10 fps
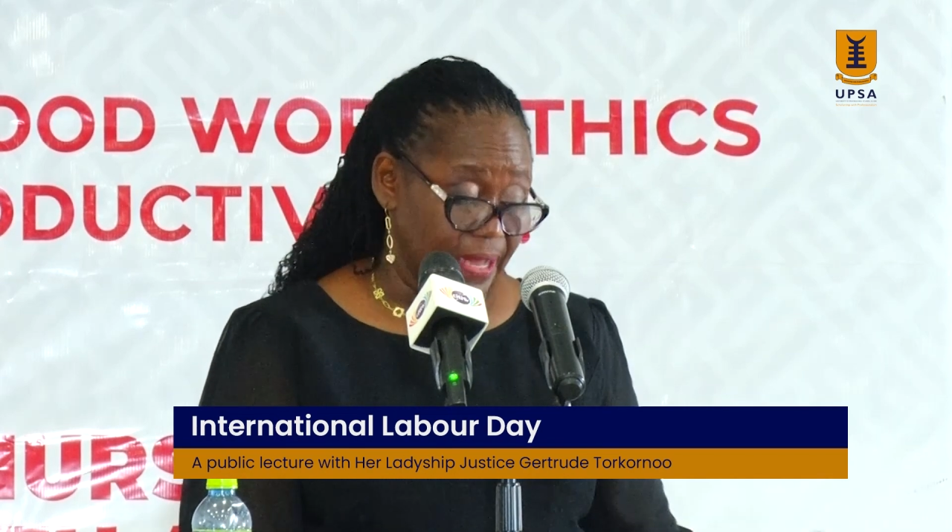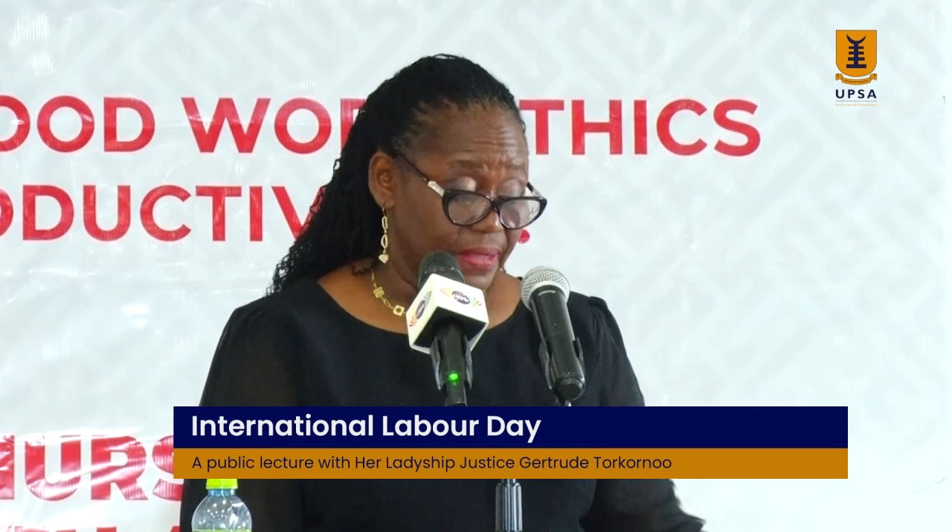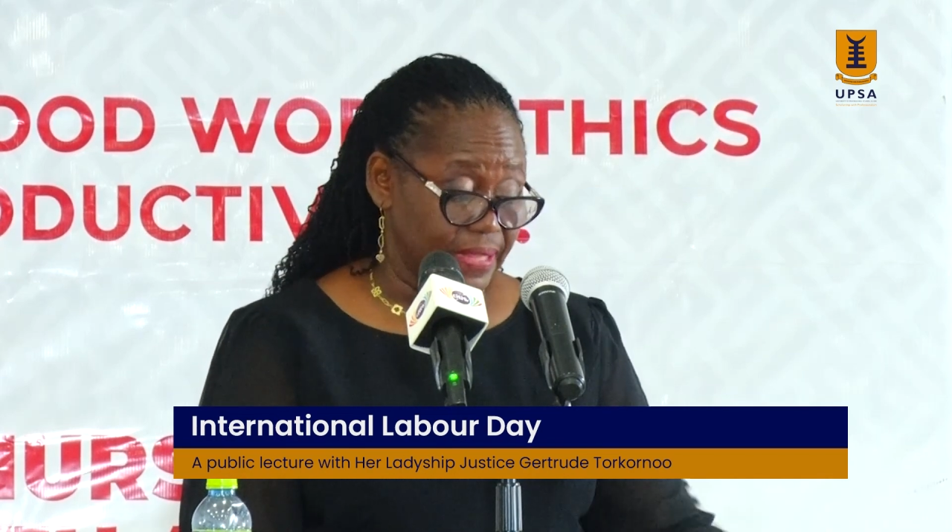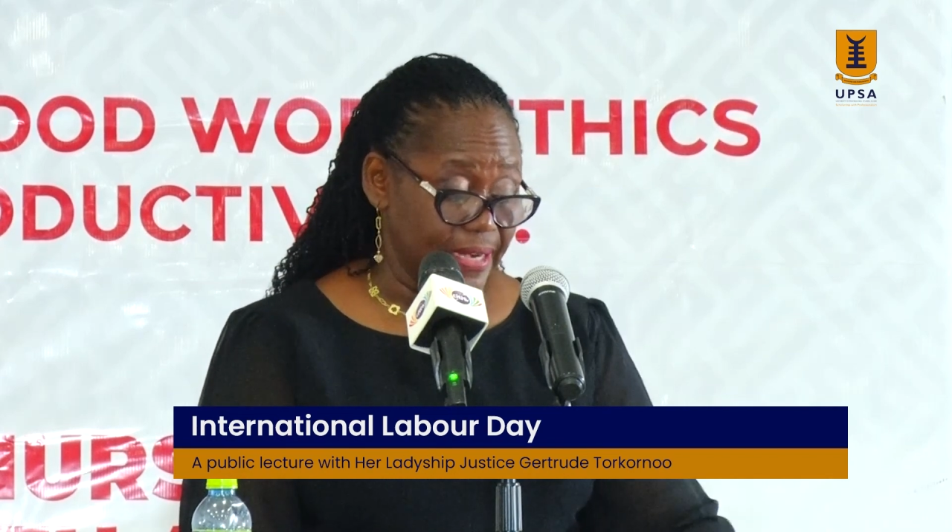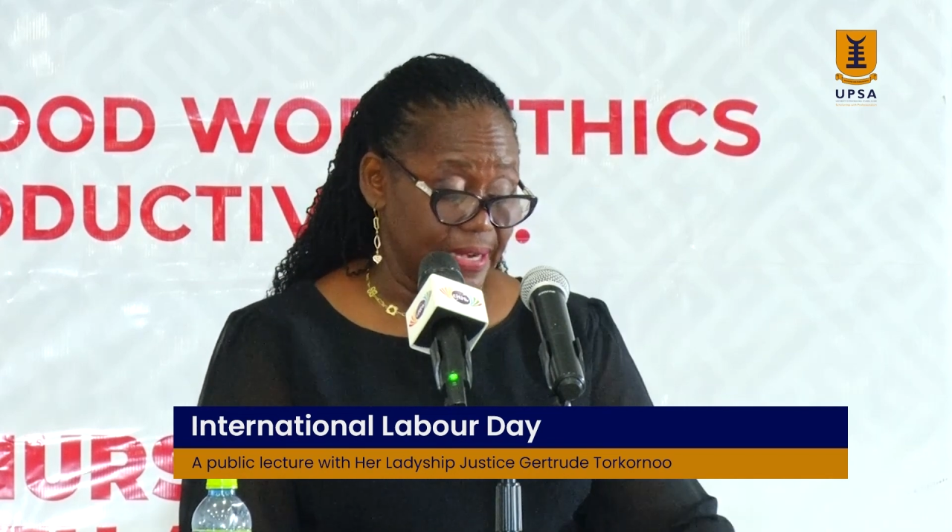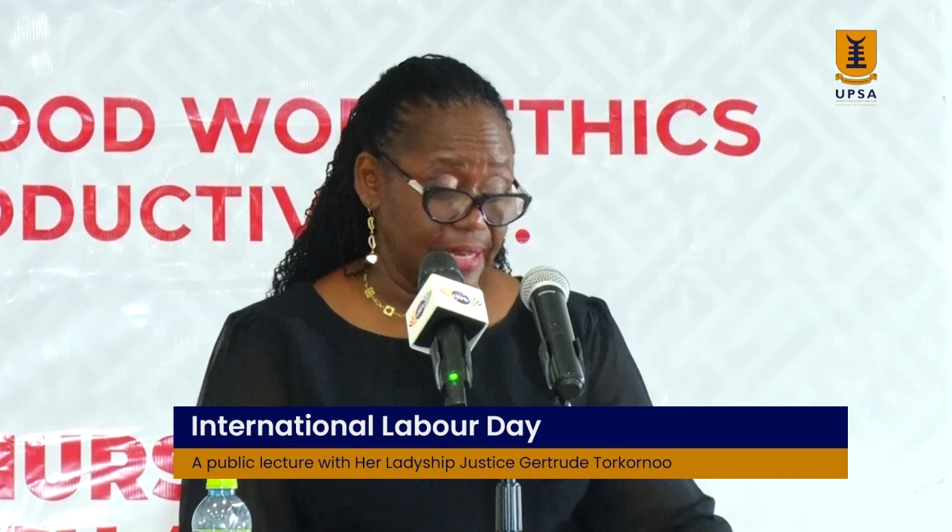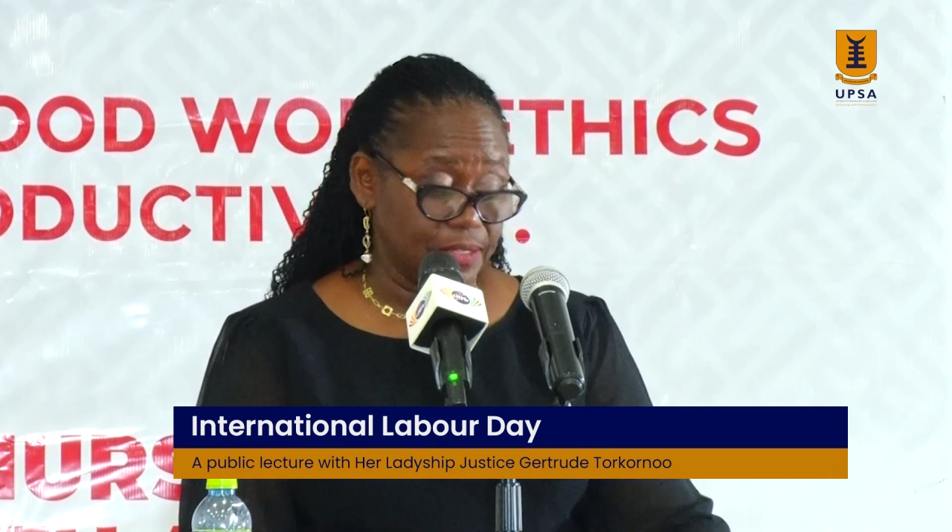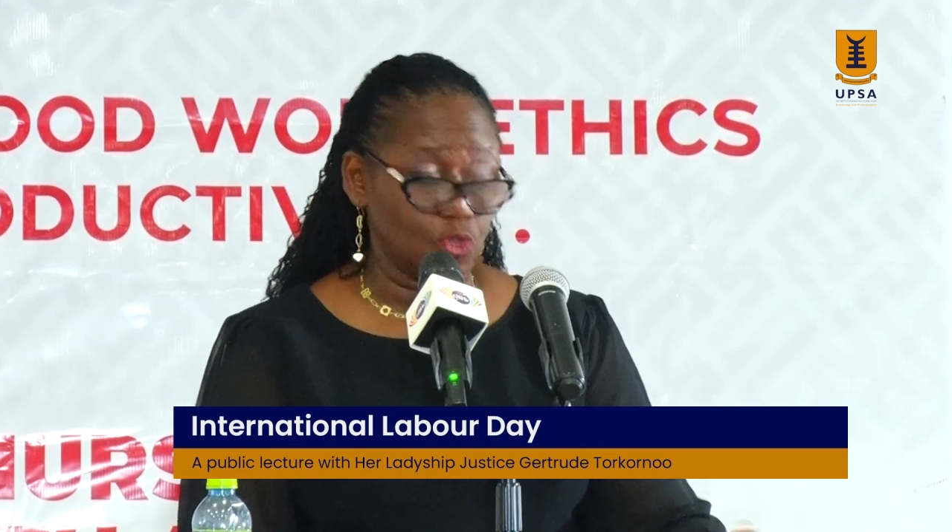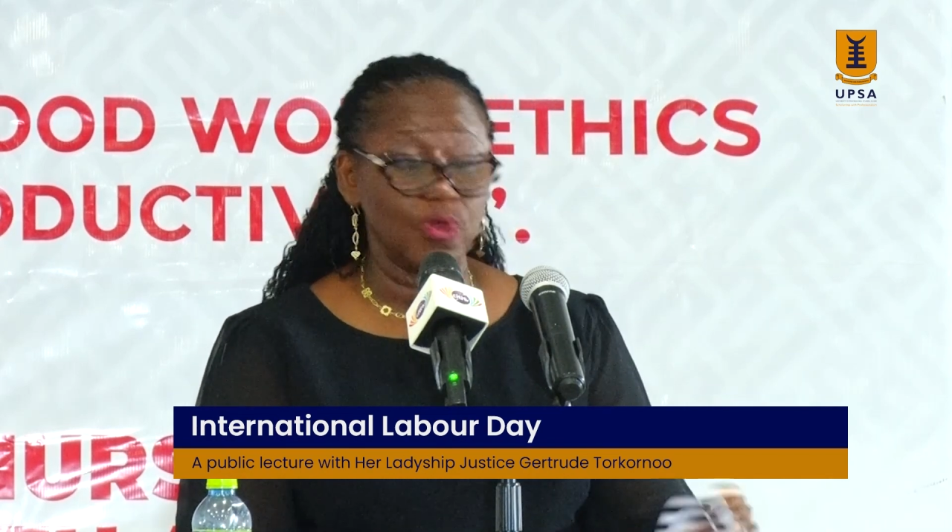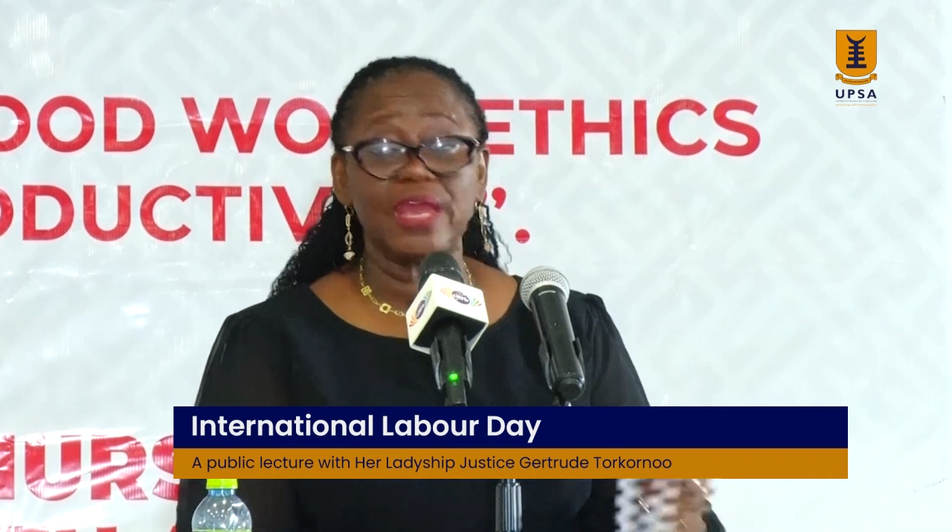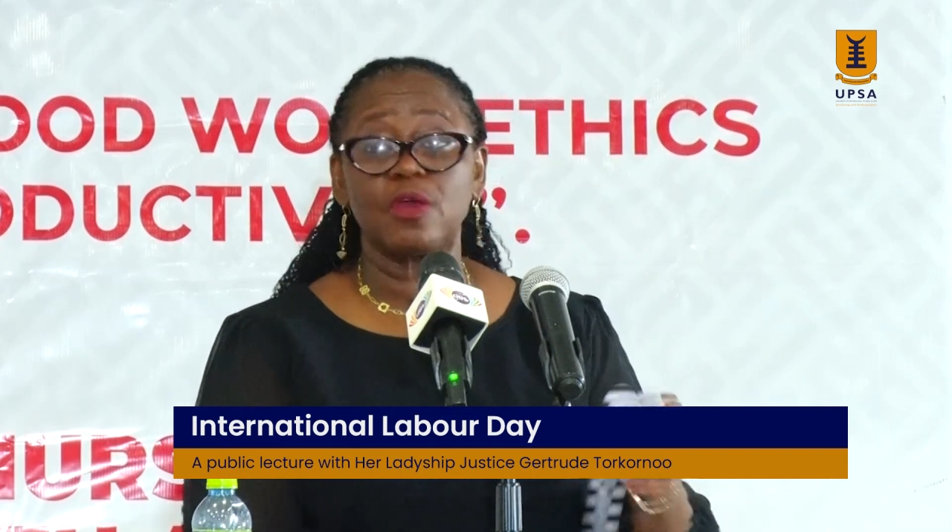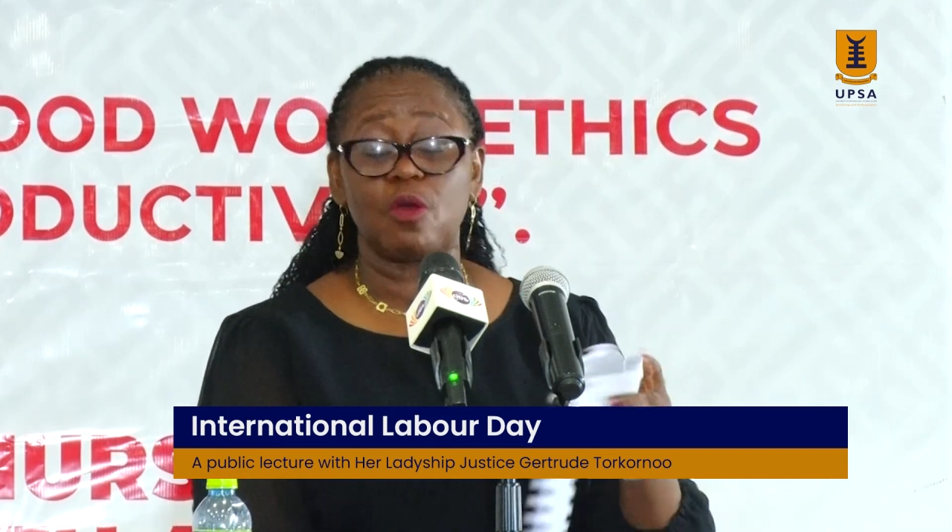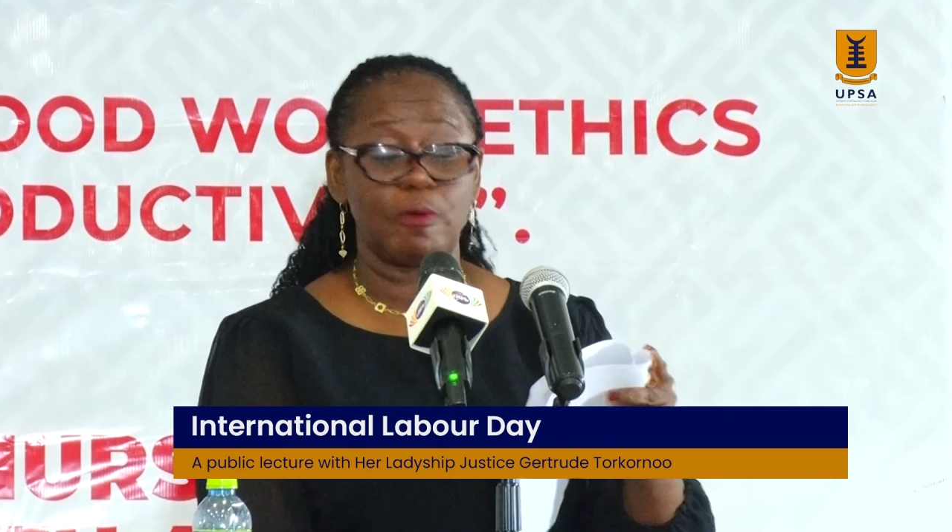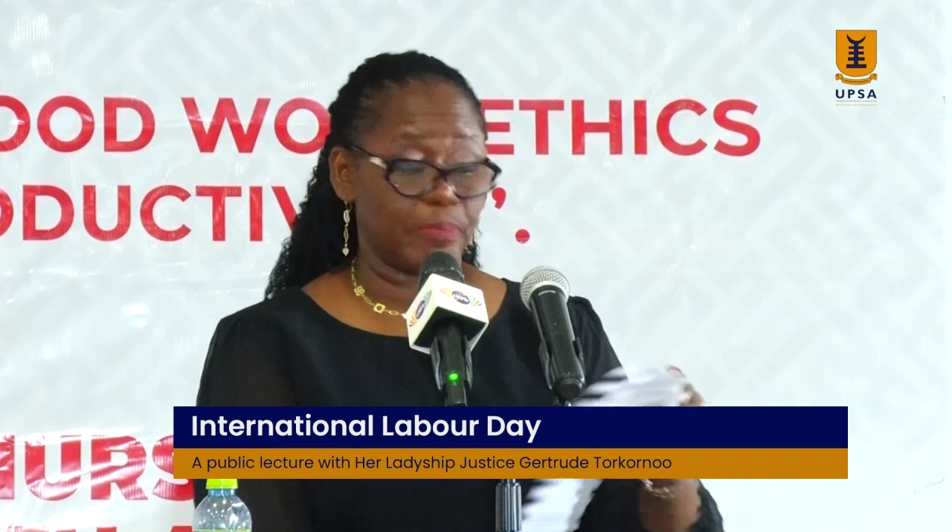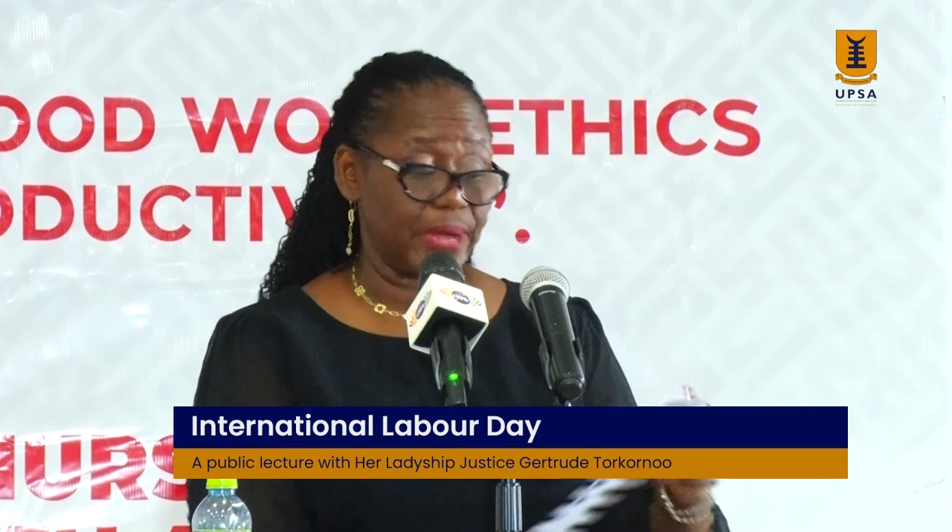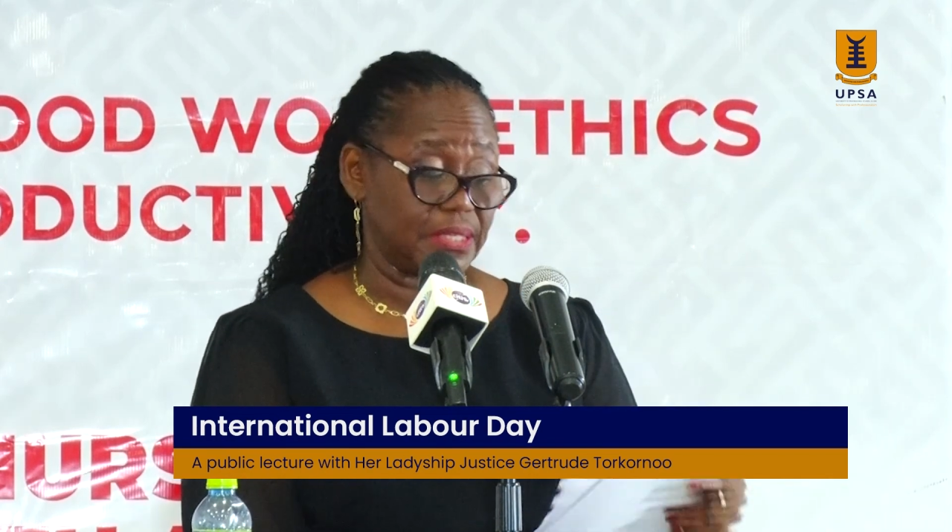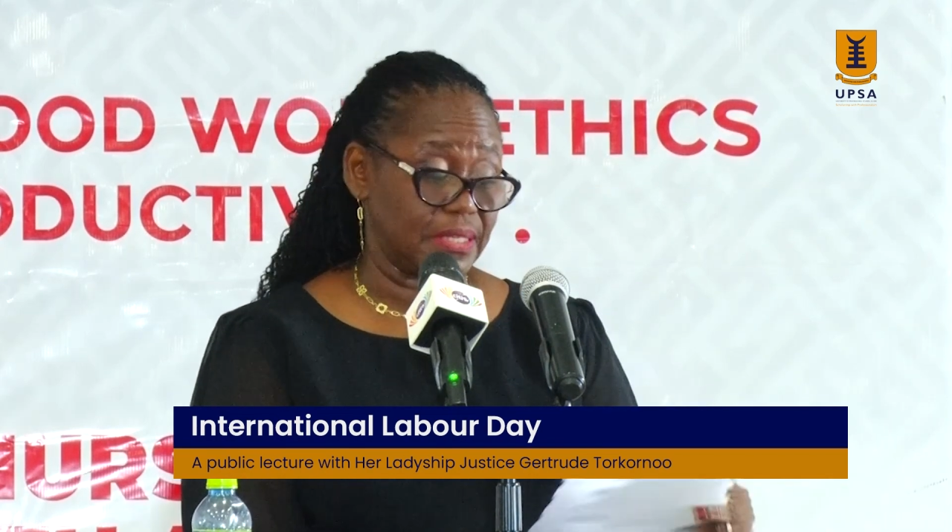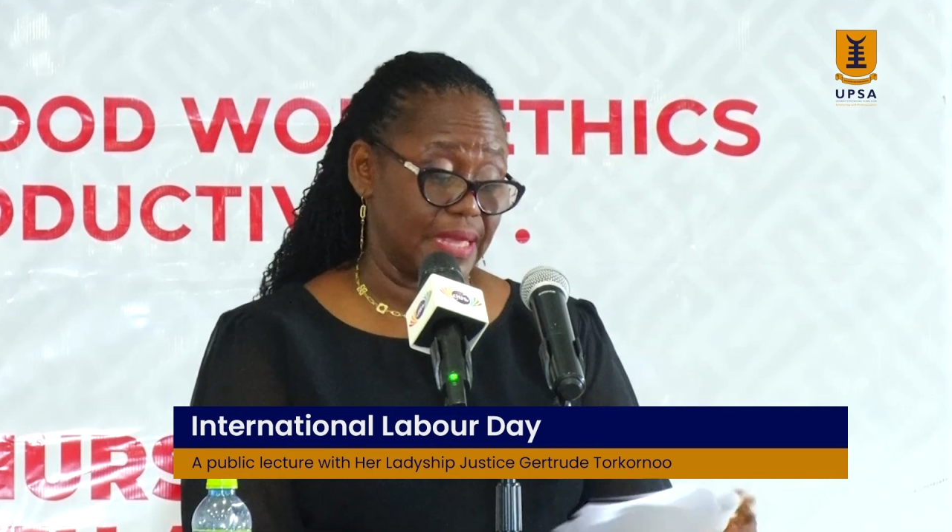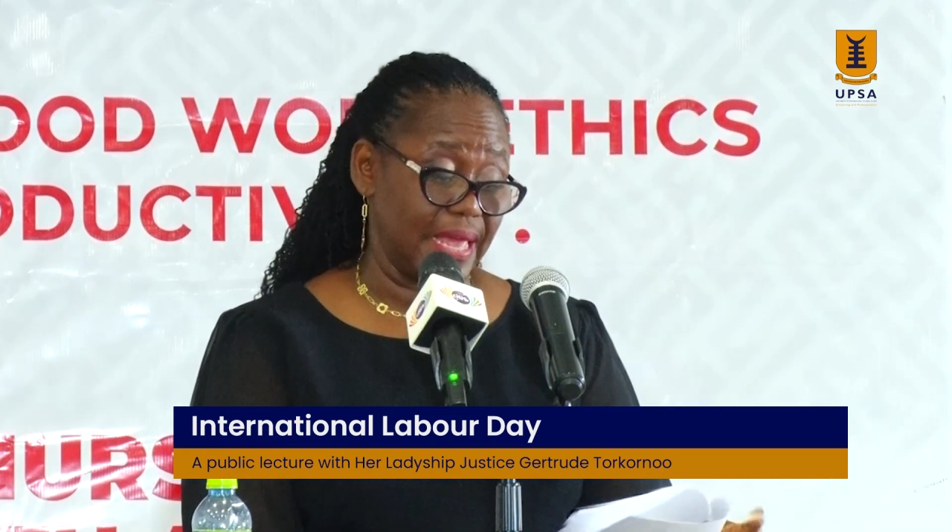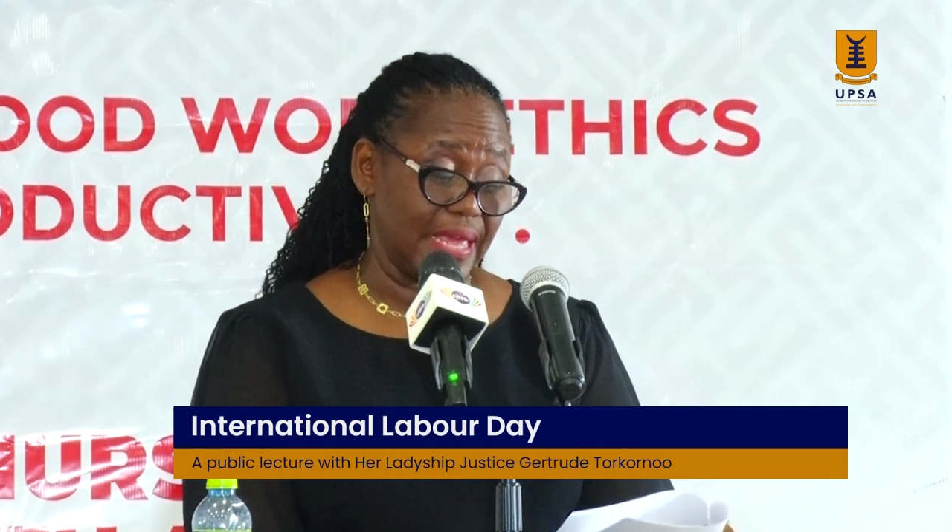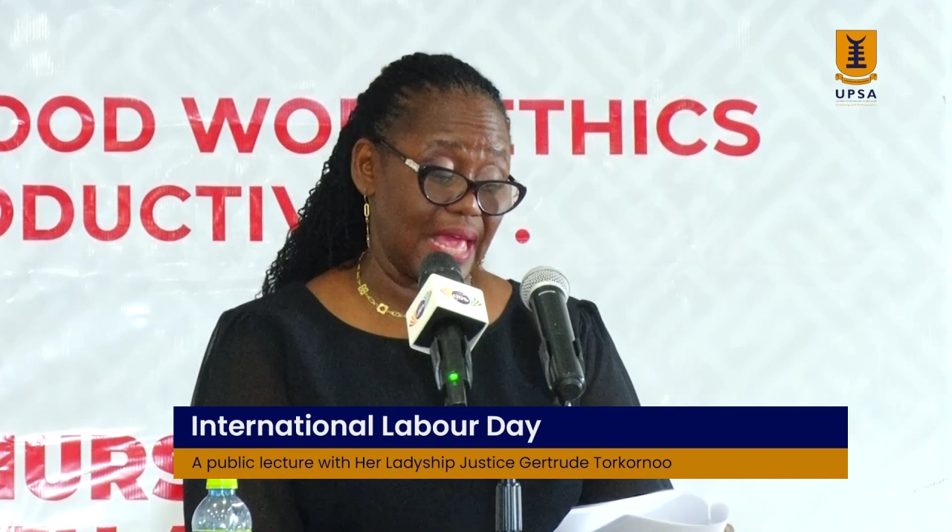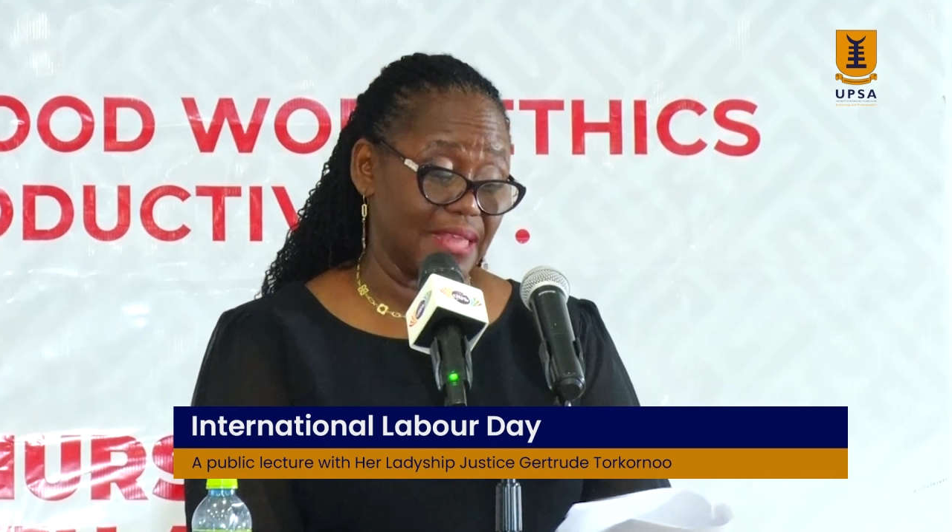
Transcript: the need to incorporate the